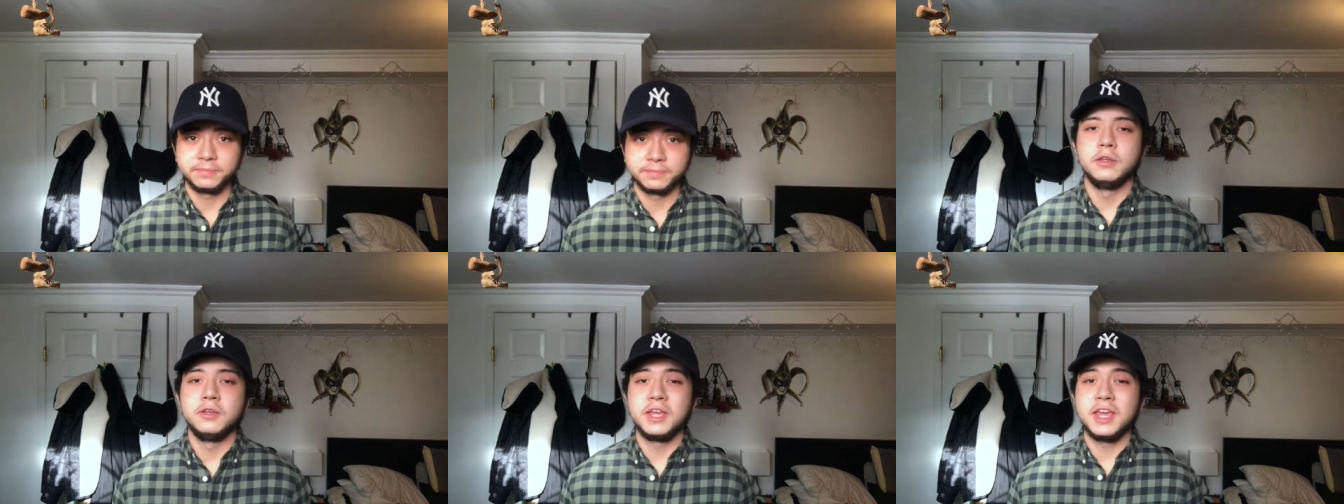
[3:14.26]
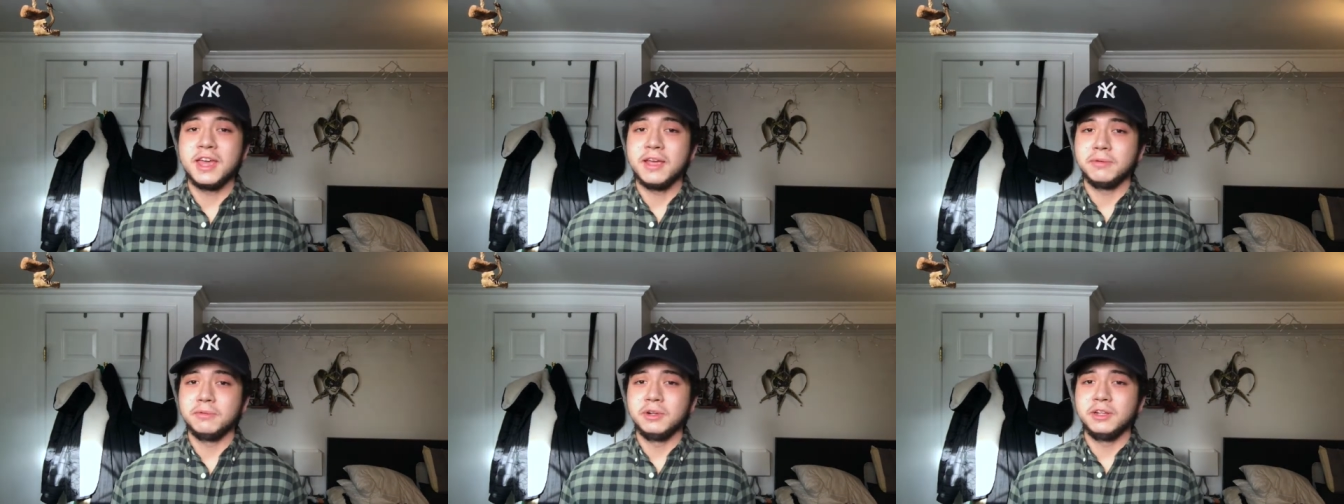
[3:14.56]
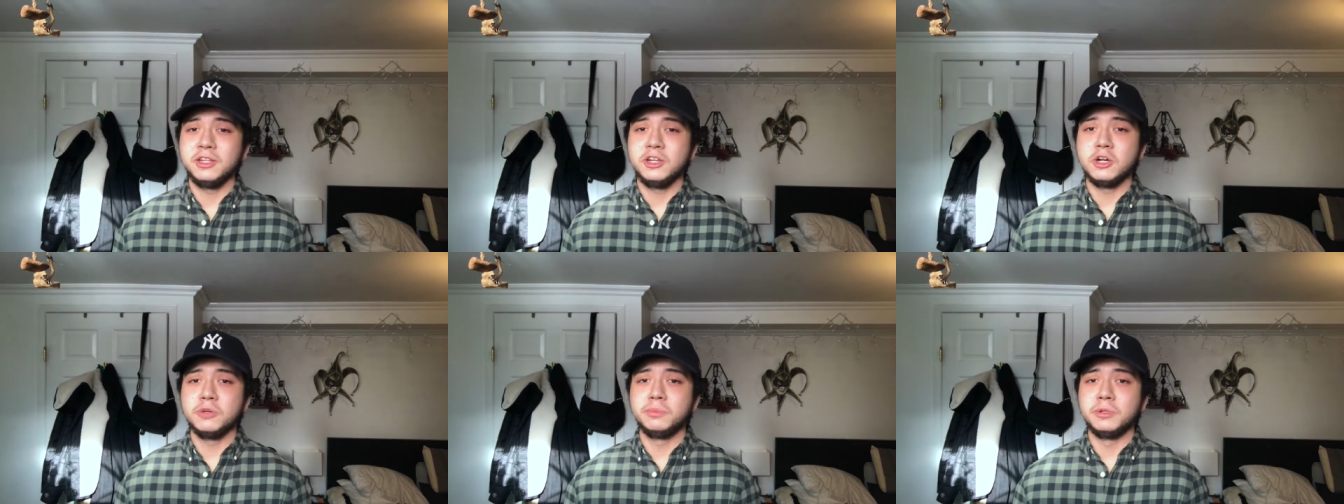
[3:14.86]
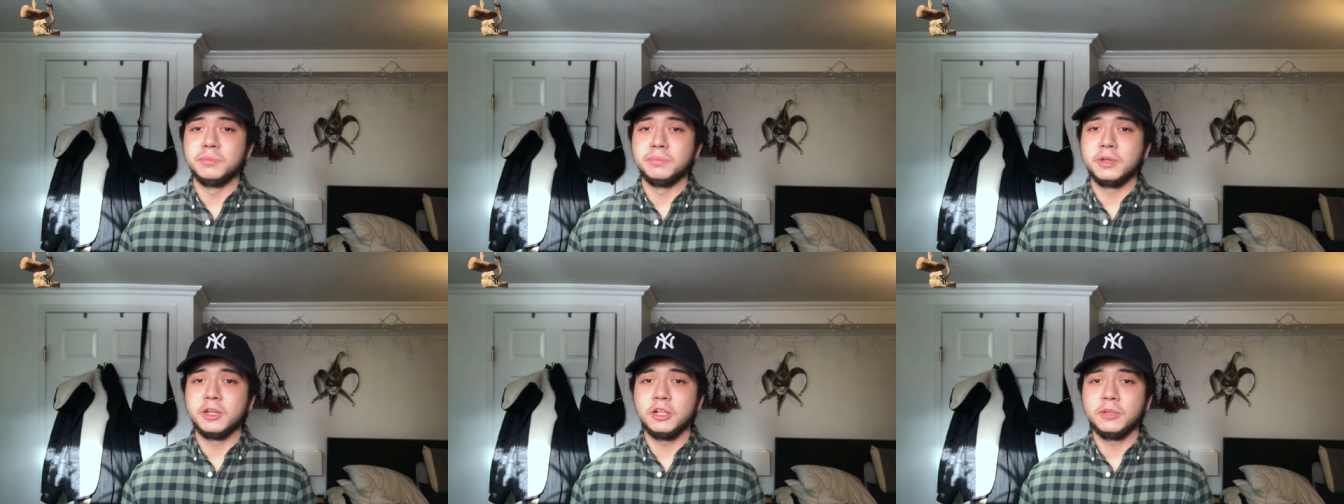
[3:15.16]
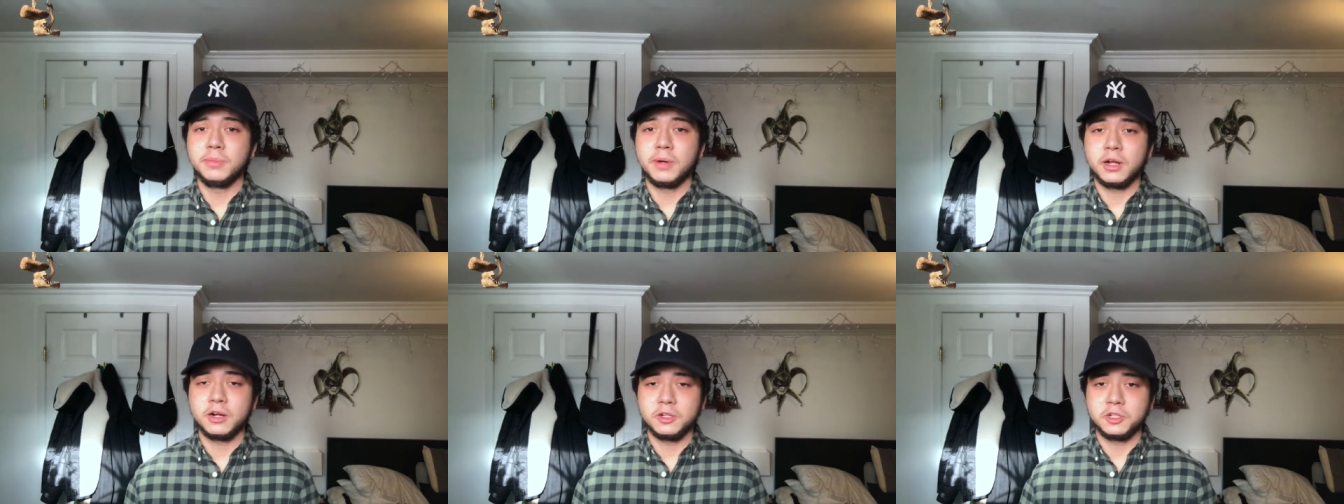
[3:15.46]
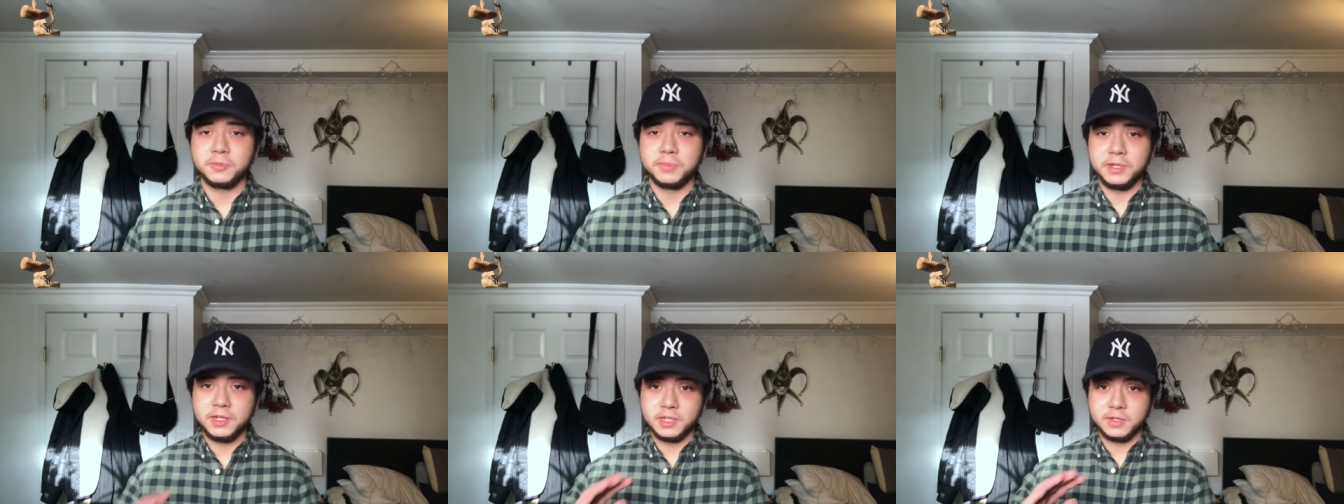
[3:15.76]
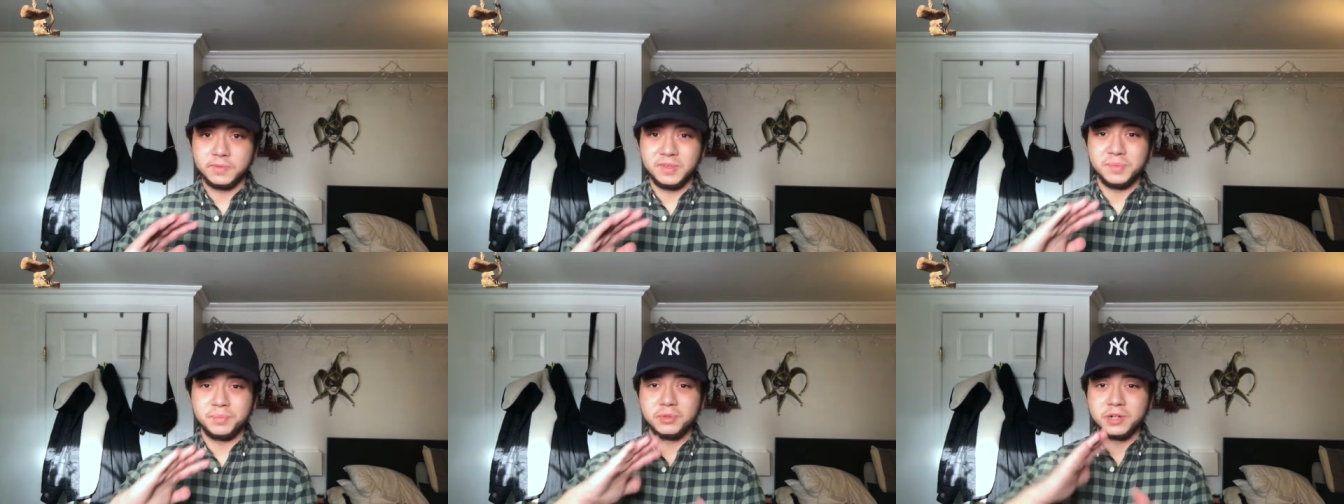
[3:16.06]
You can't really open pill bottles
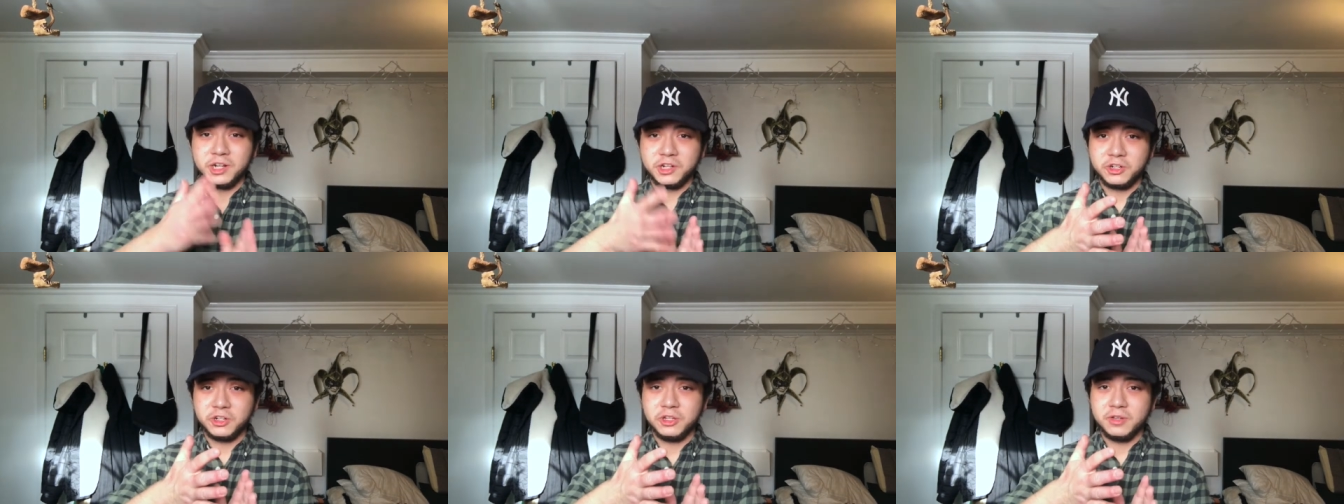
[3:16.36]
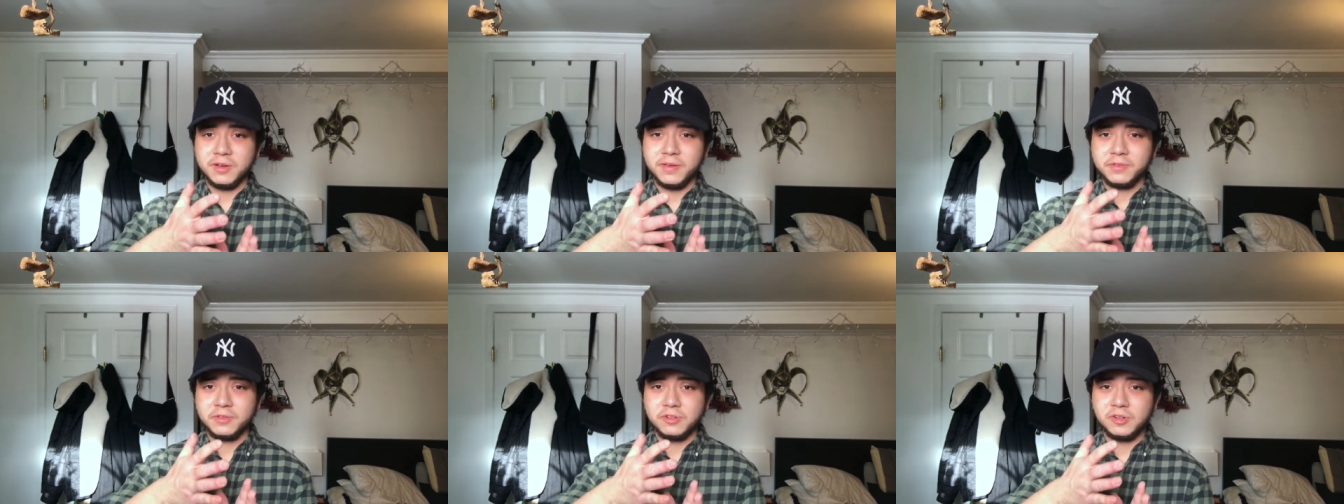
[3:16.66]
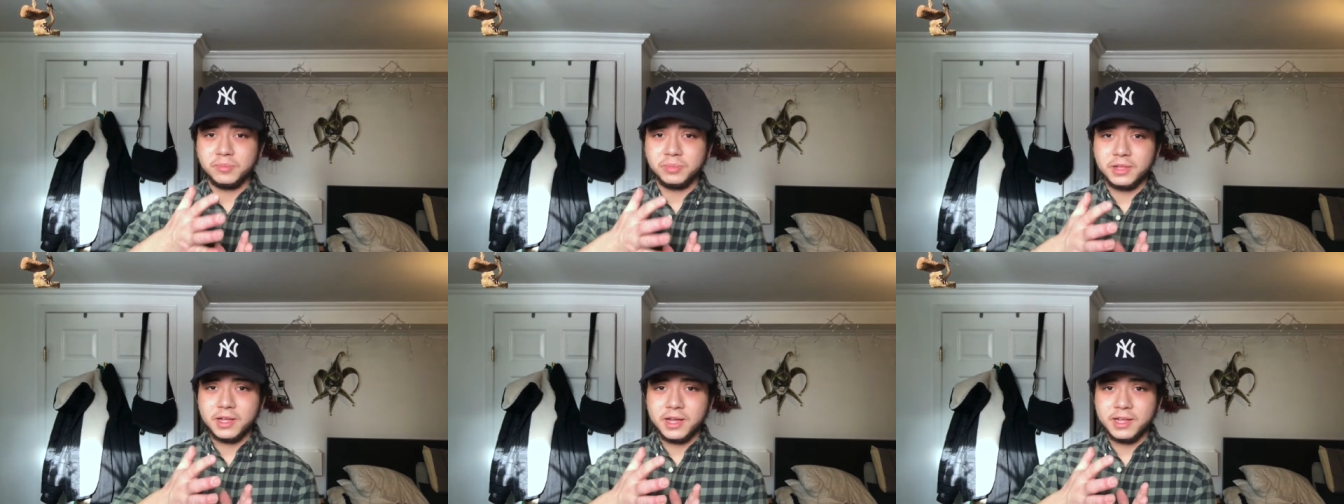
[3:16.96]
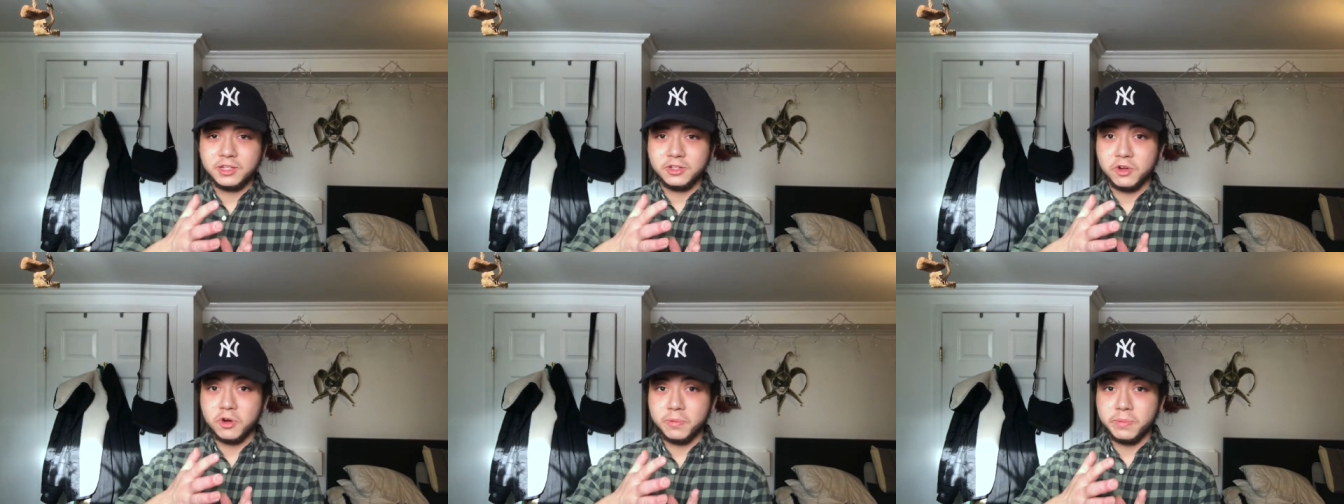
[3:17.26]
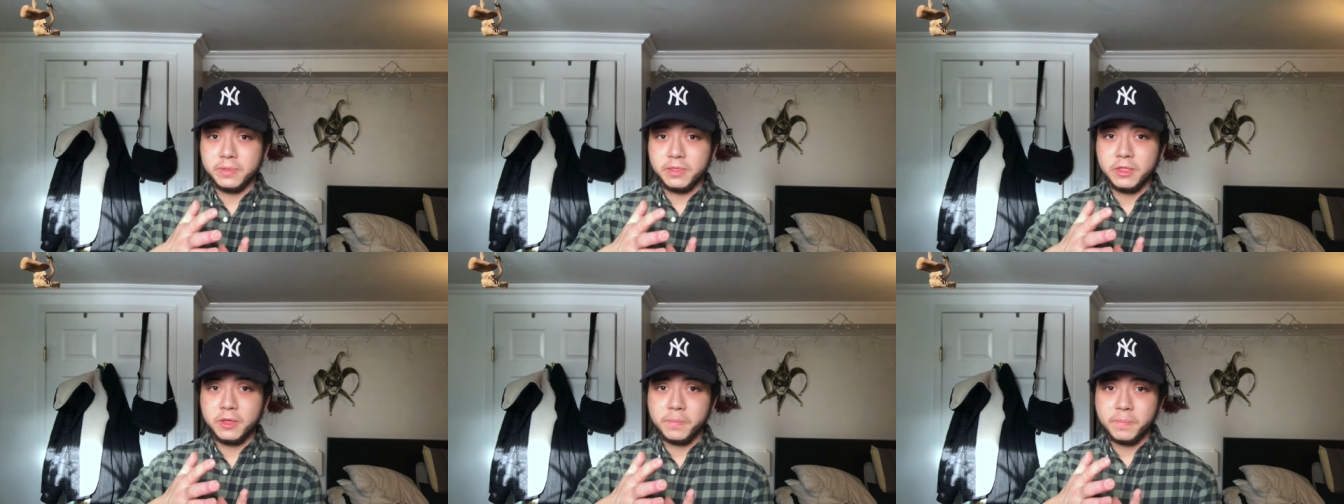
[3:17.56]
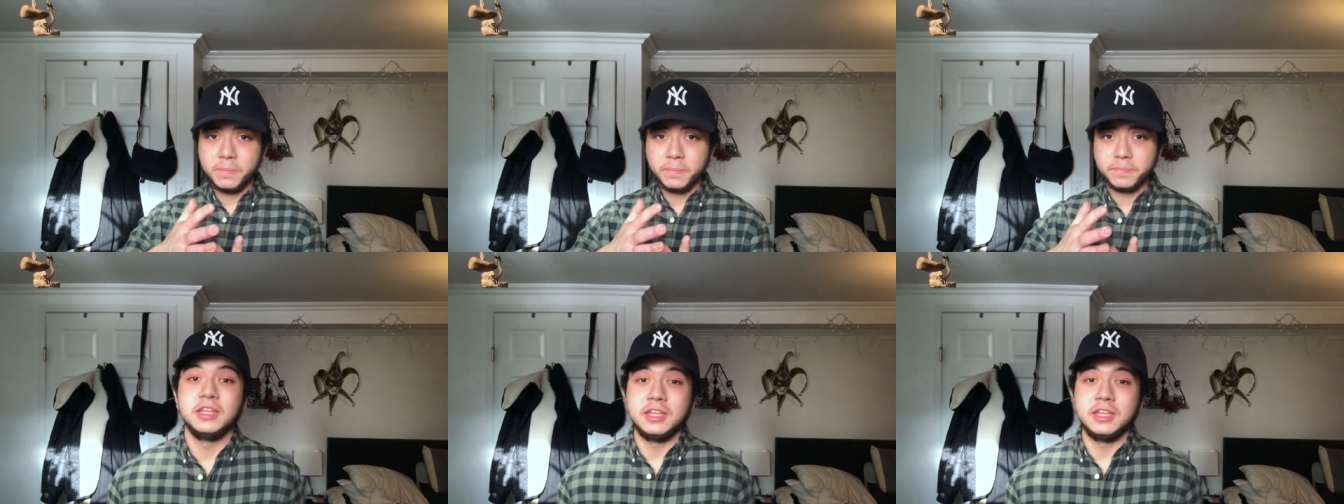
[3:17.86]
because of the pressure you have to apply to open them.